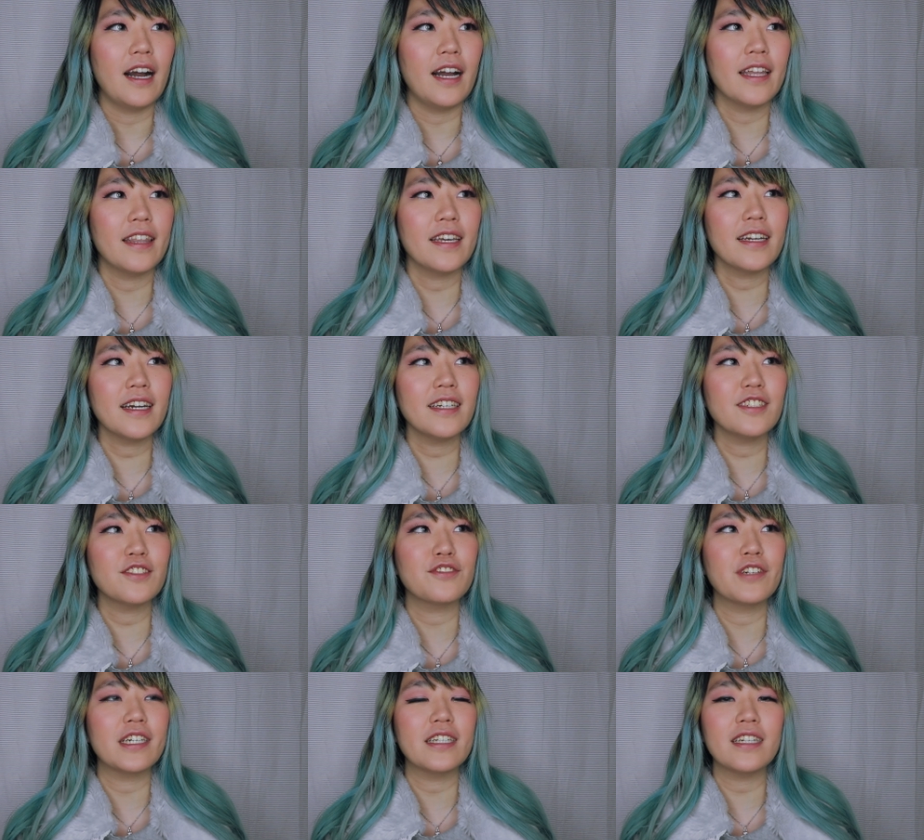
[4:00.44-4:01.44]
I think I just
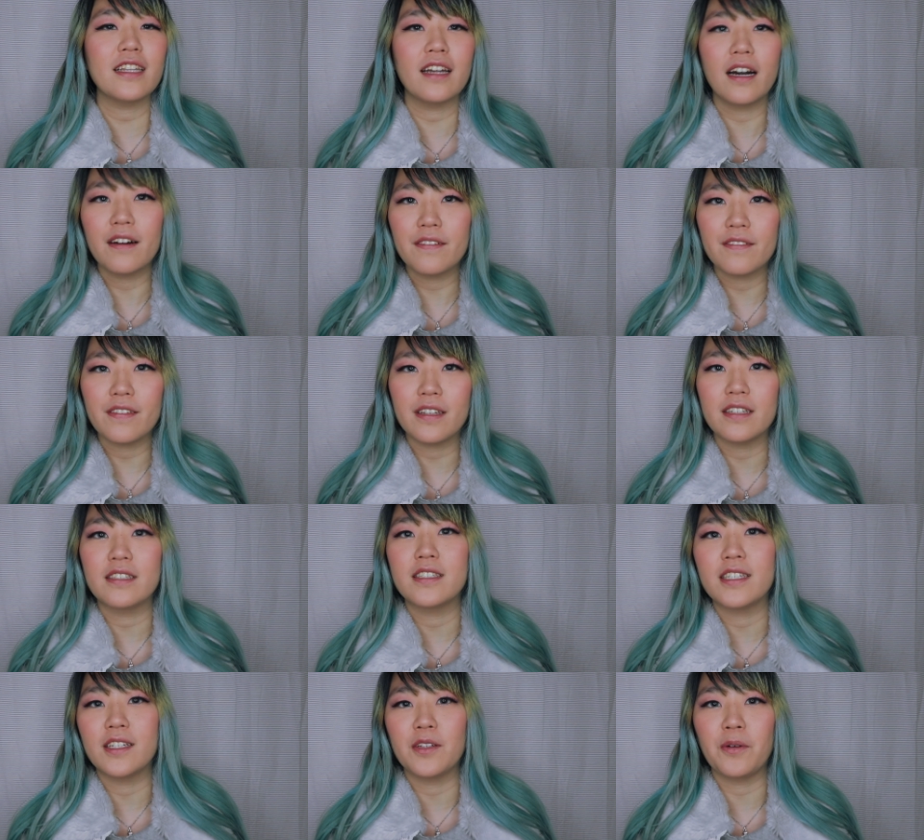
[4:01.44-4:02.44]
really love the
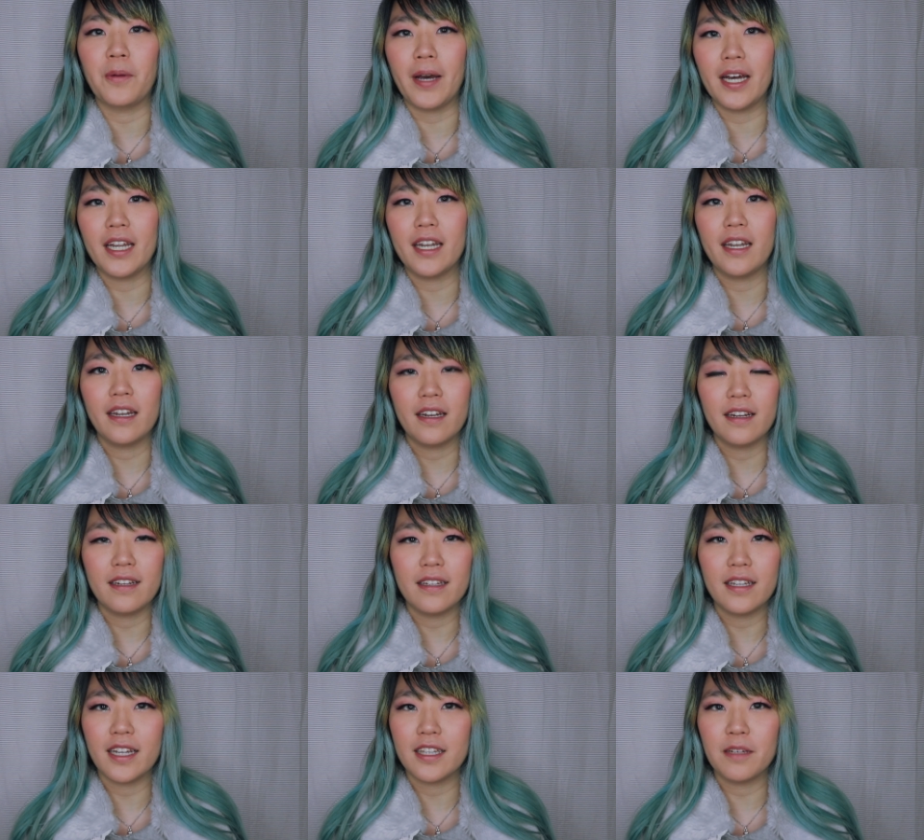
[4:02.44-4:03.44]
silhouette
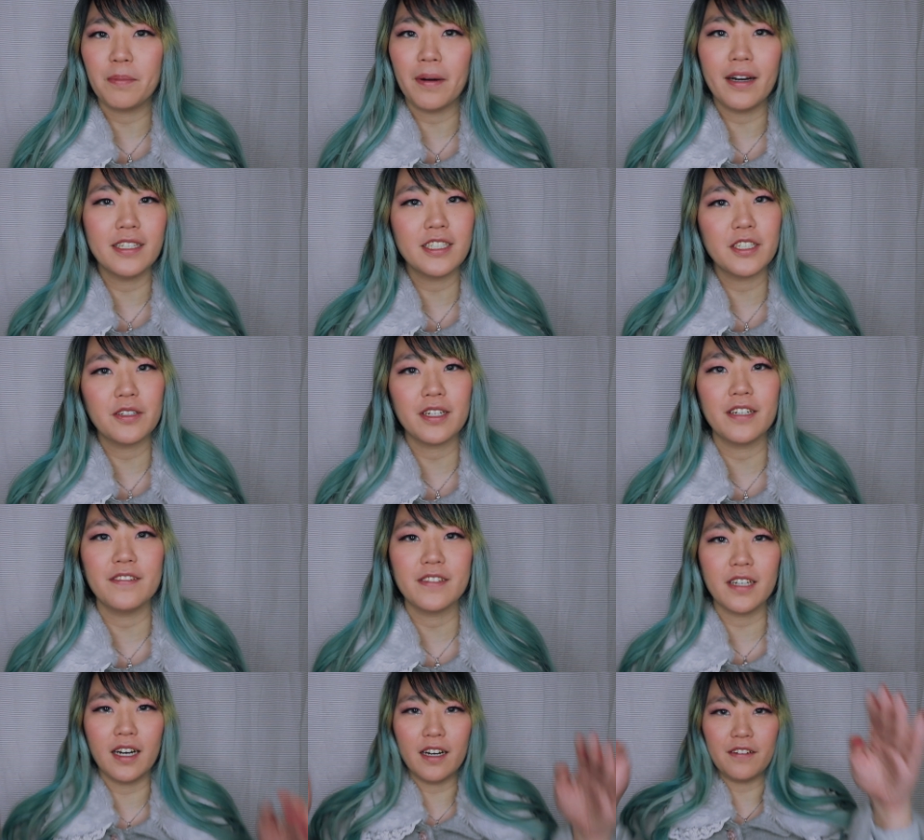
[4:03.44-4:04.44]
that the poncho
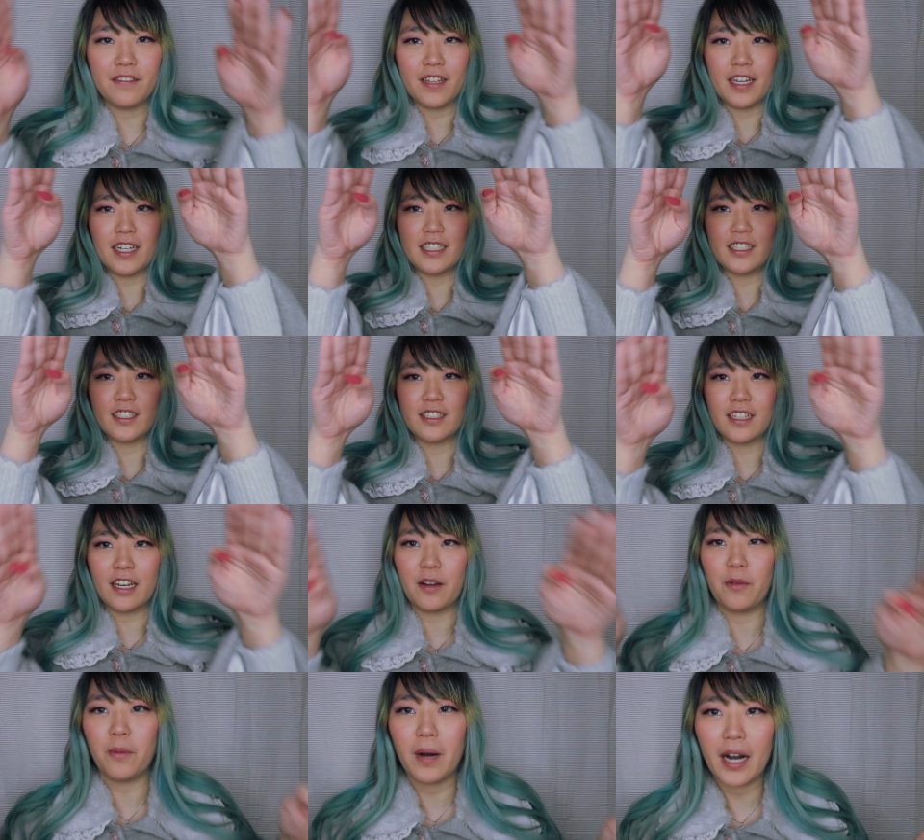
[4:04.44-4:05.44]
gives off, that it's just
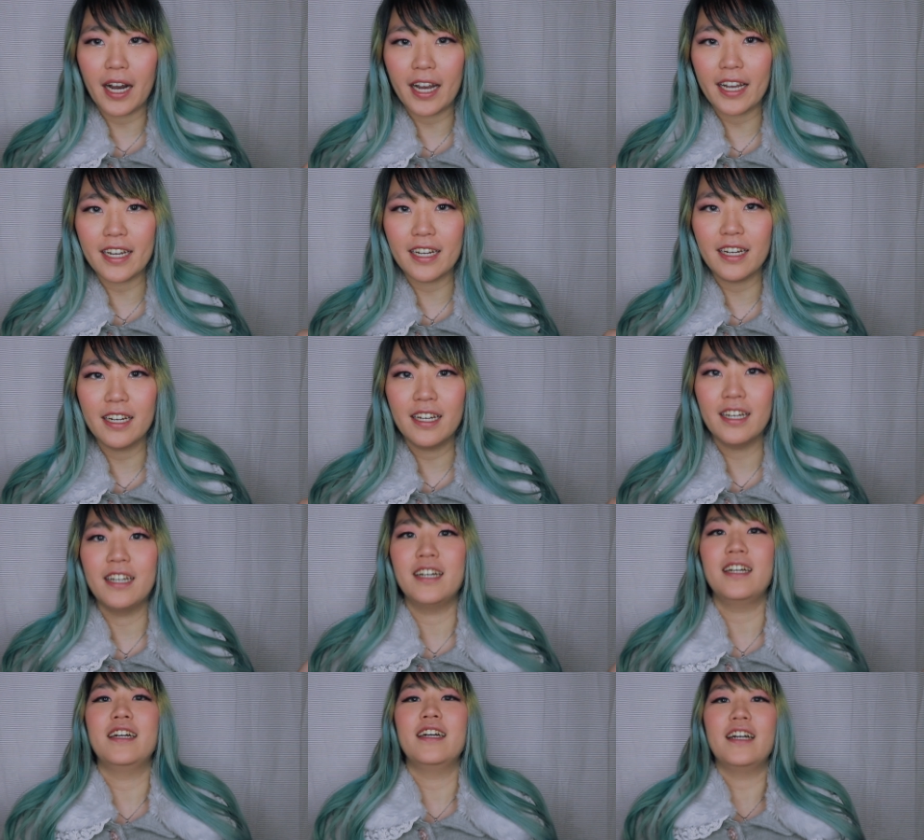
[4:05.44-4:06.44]
like wide
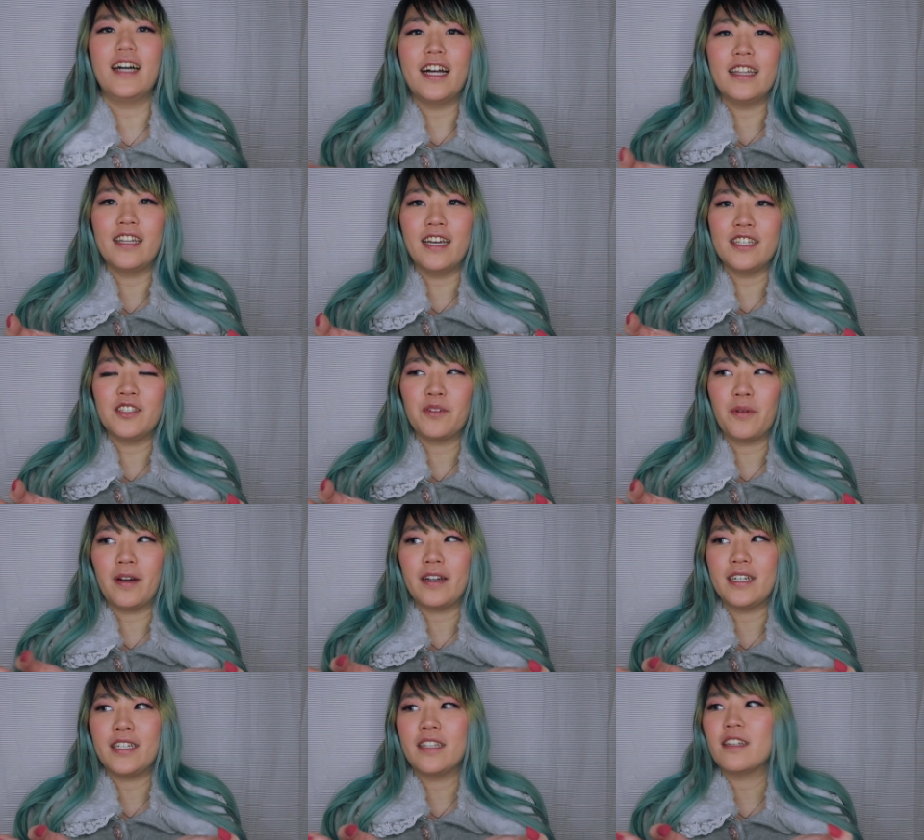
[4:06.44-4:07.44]
and then you
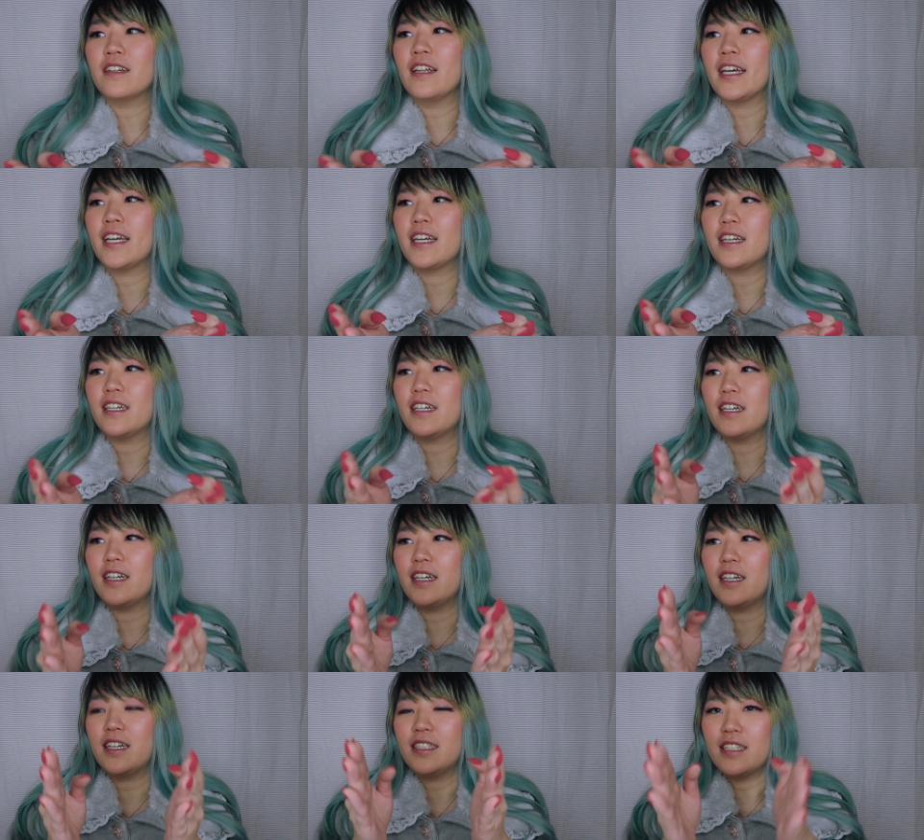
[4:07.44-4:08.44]
wear either like
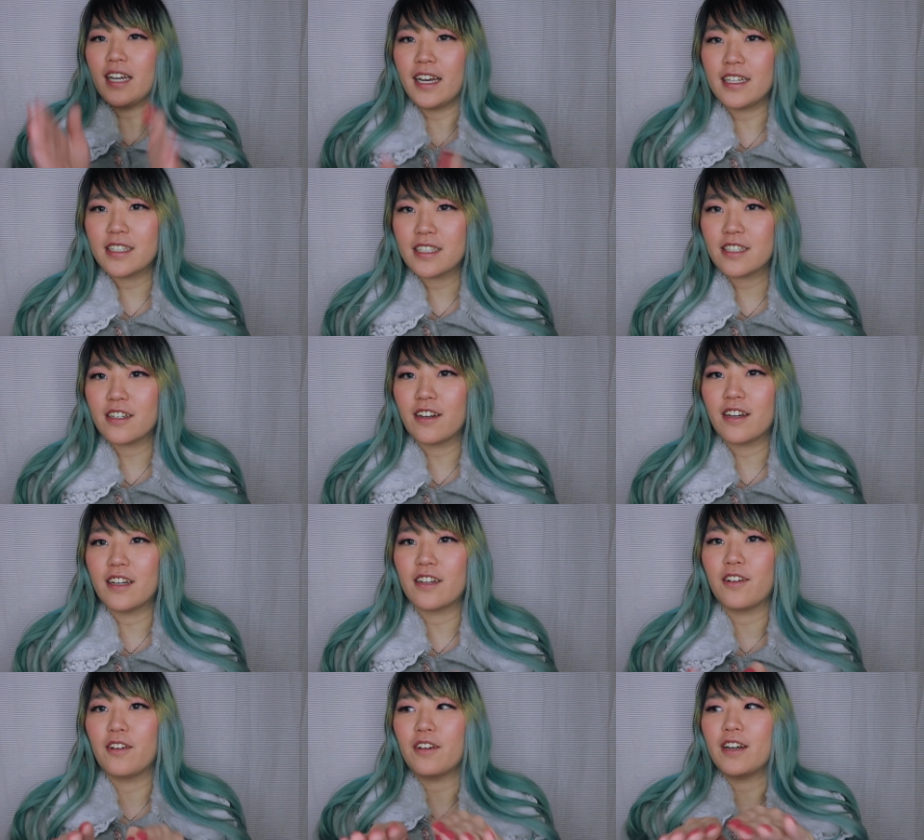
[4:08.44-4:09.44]
a tight
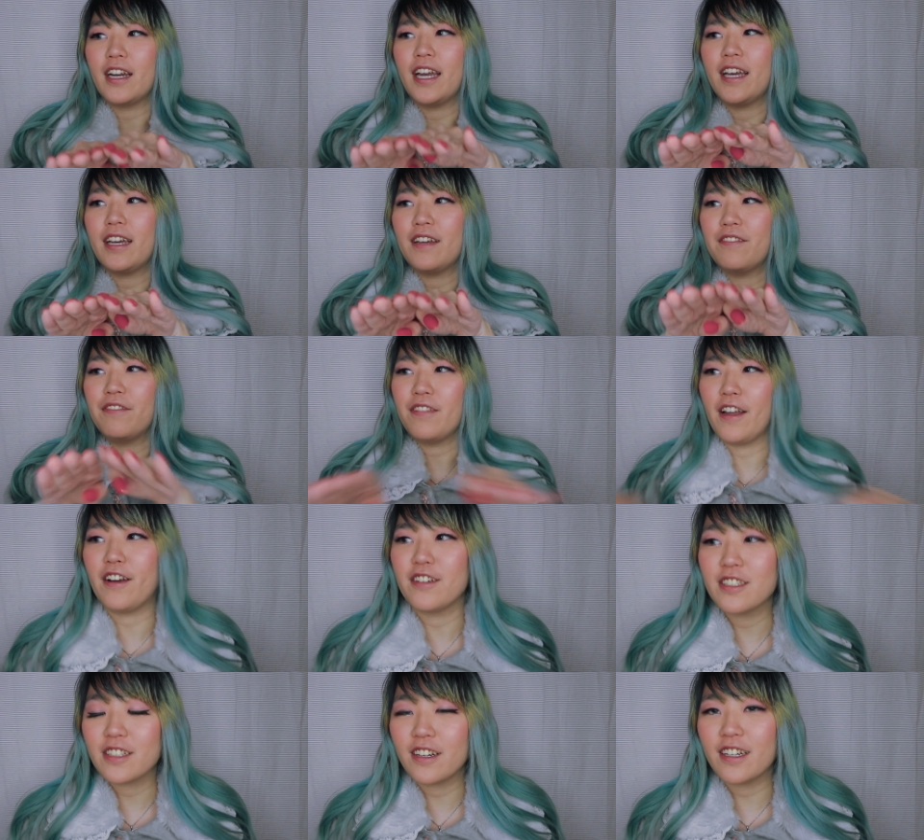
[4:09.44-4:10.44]
skirt or a
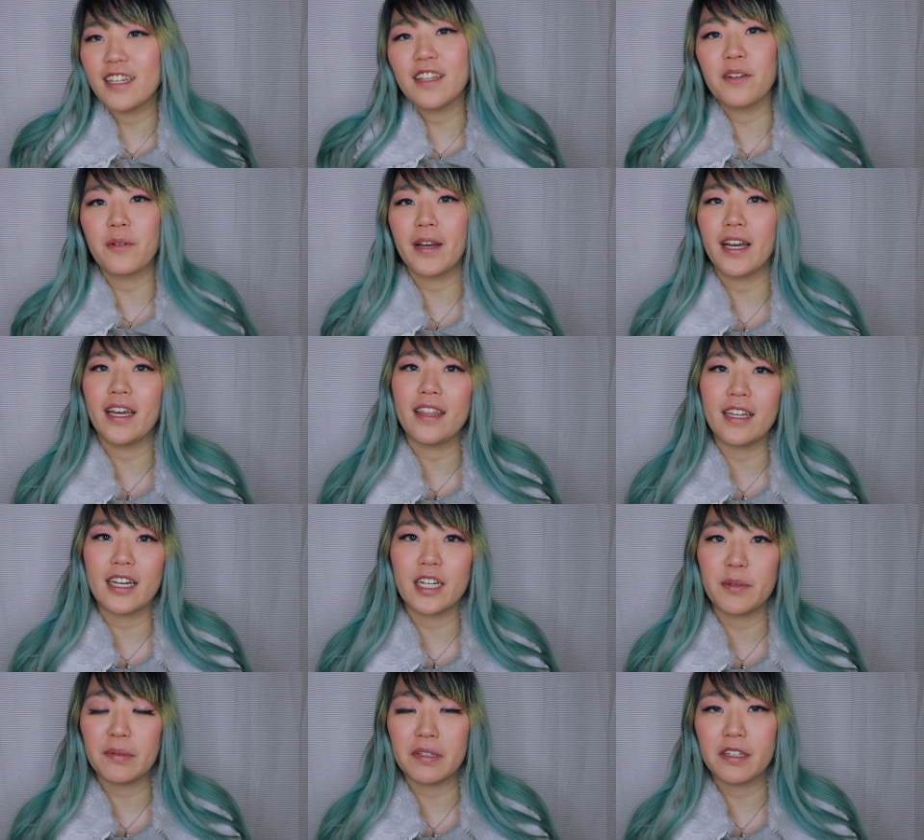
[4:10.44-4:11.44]
flare skirt. Either way, I think
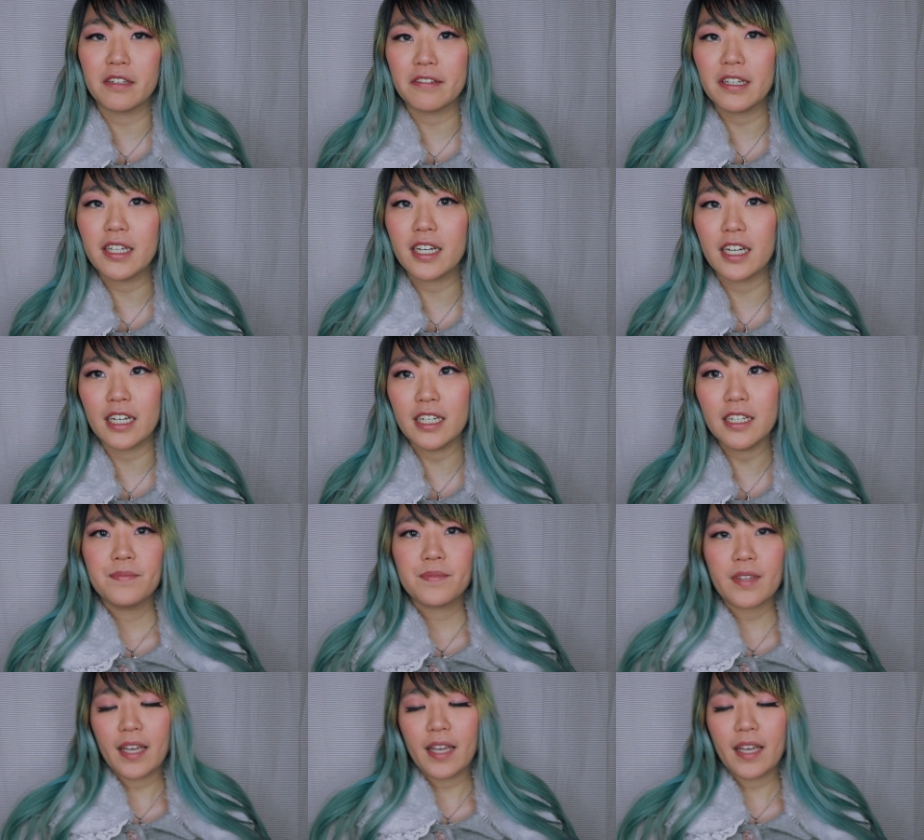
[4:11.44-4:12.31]
it will look really good.